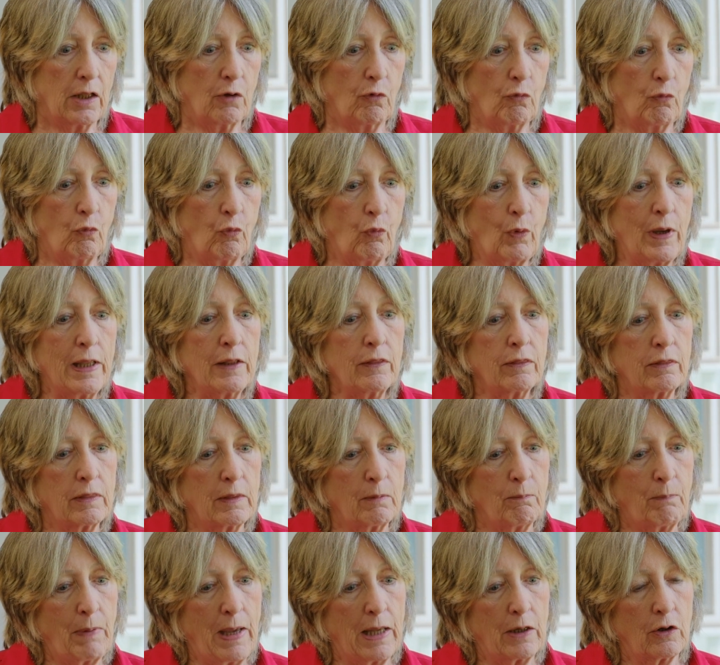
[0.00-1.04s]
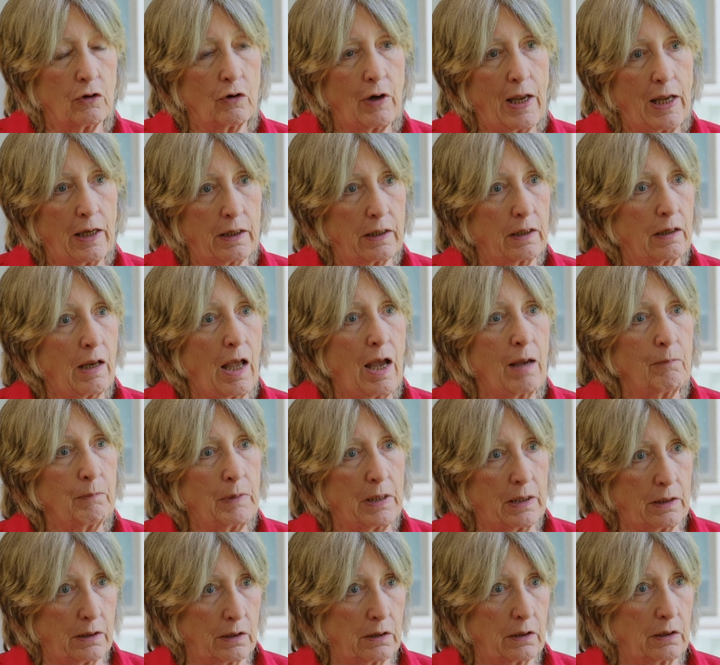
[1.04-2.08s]
with the better
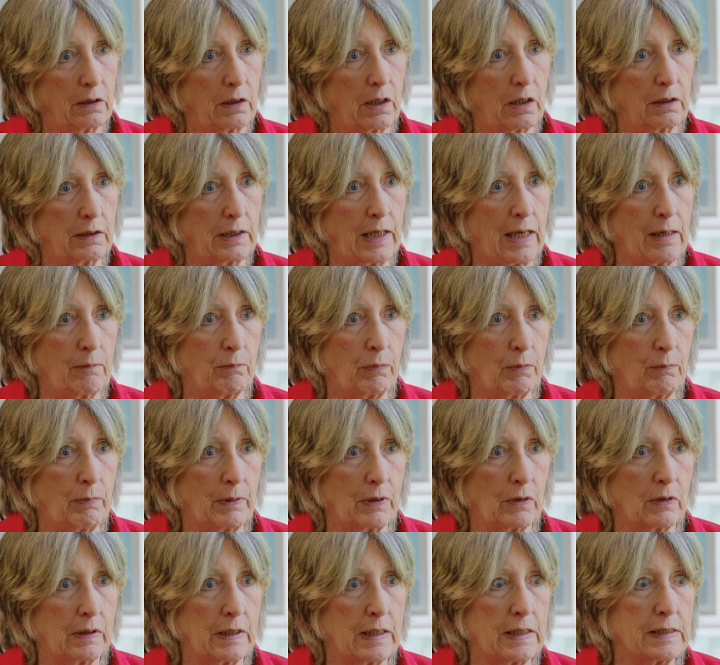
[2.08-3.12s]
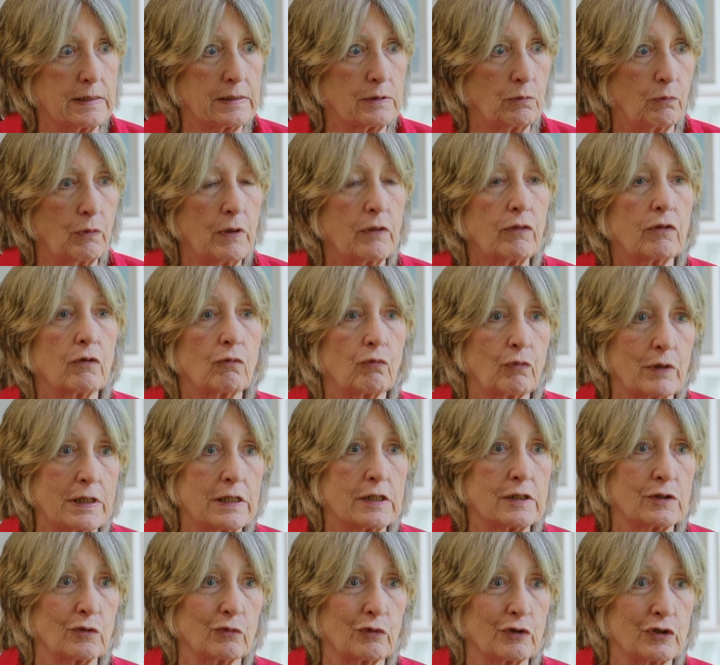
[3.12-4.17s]
economic capabilities, with the
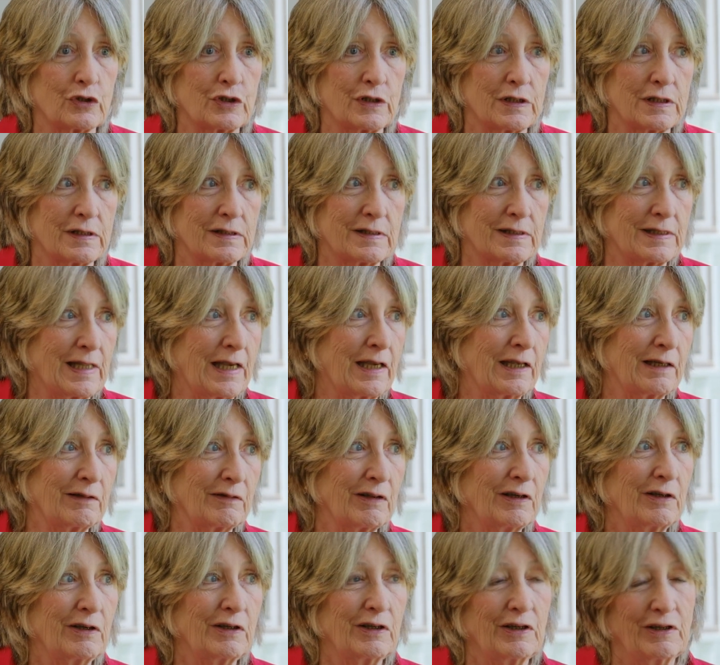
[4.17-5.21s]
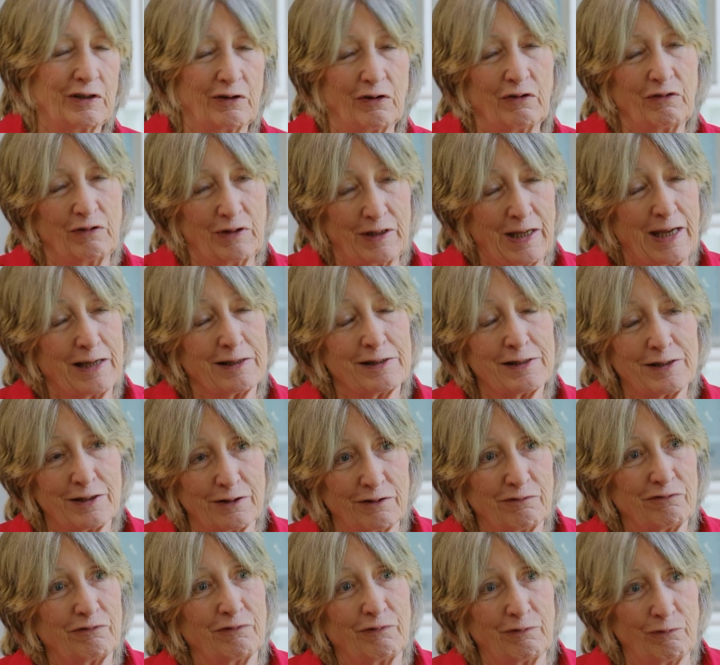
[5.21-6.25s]
resources that, yes,
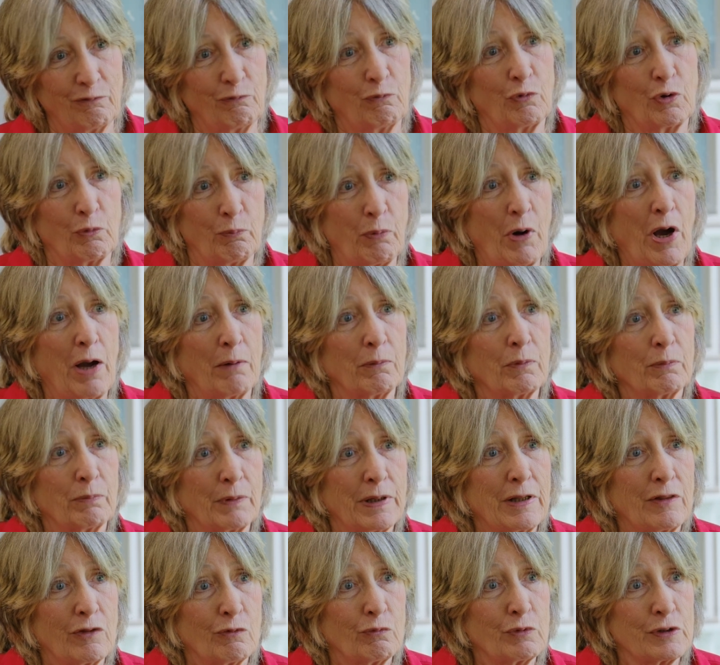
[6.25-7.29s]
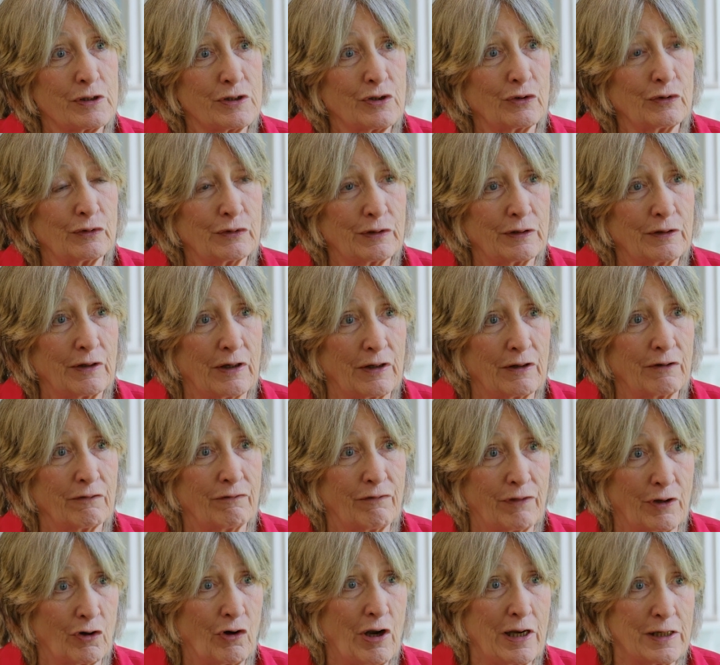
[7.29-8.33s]
were probably the result
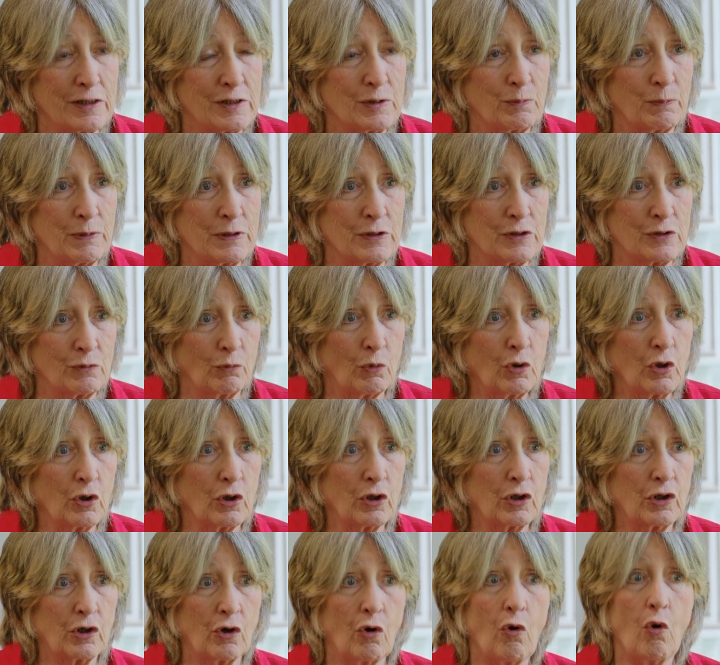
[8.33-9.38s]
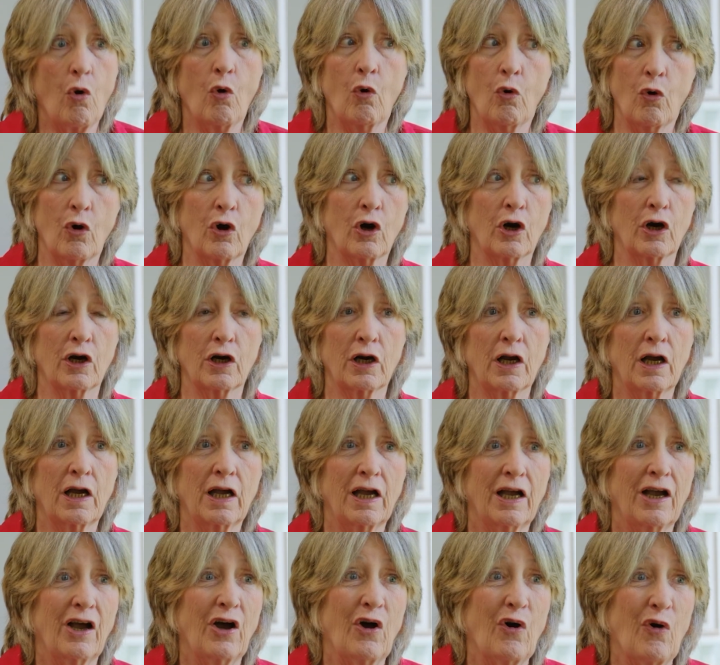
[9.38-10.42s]
of their husband's work or
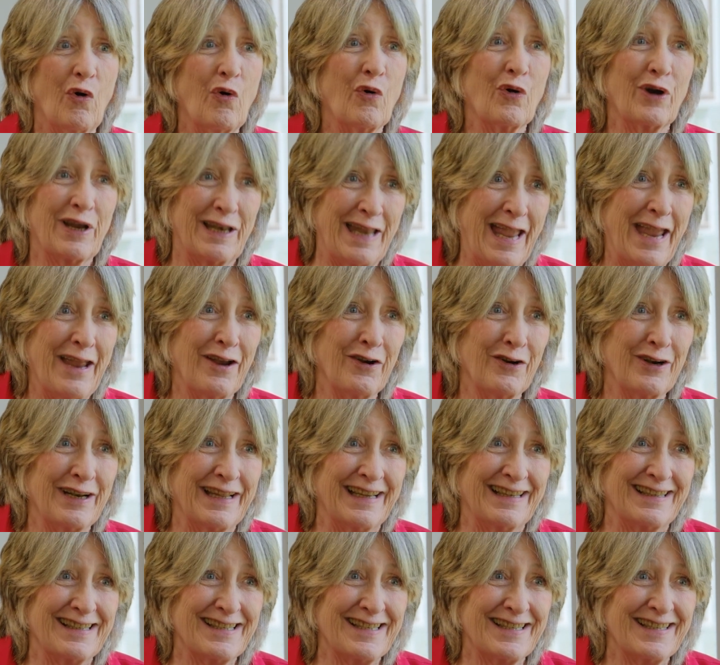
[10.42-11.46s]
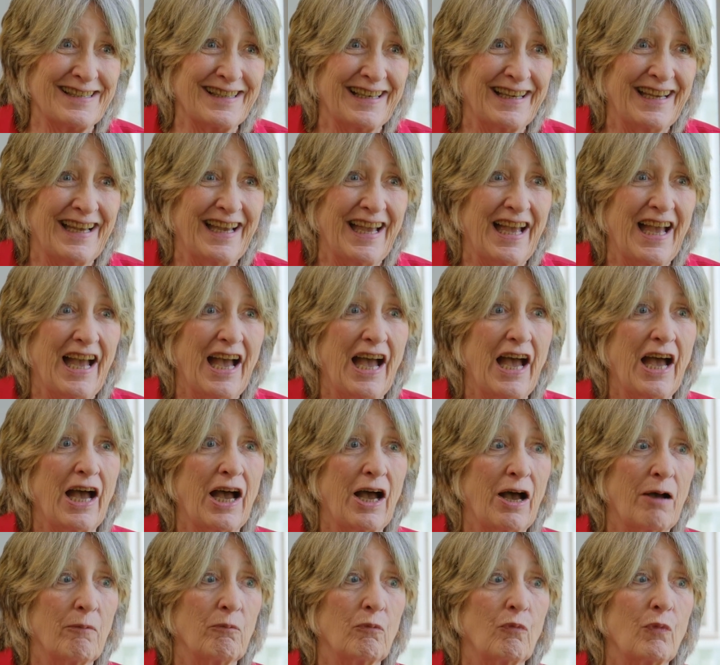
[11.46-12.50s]
inheritance,
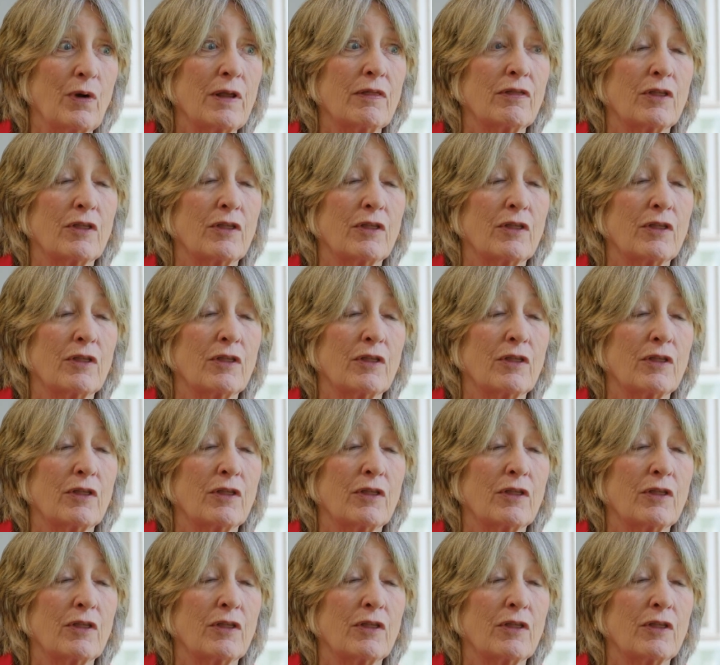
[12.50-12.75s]
with